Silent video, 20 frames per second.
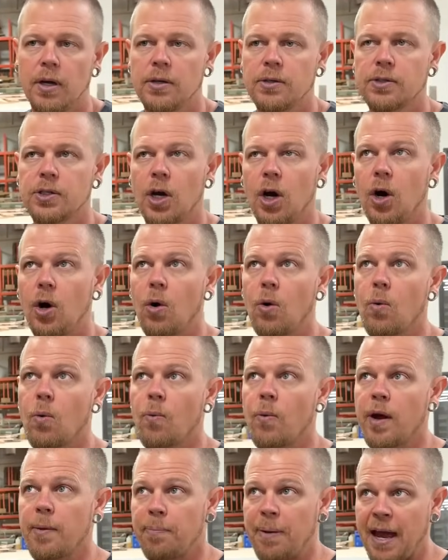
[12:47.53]
So
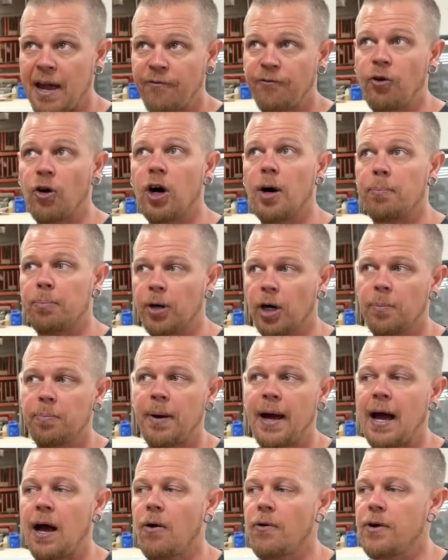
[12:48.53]
we pay for it per
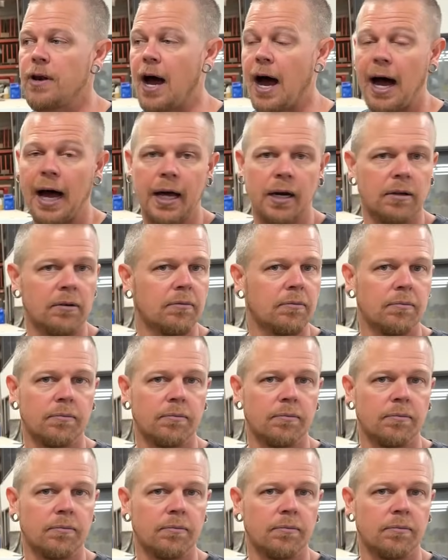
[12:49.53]
pound, not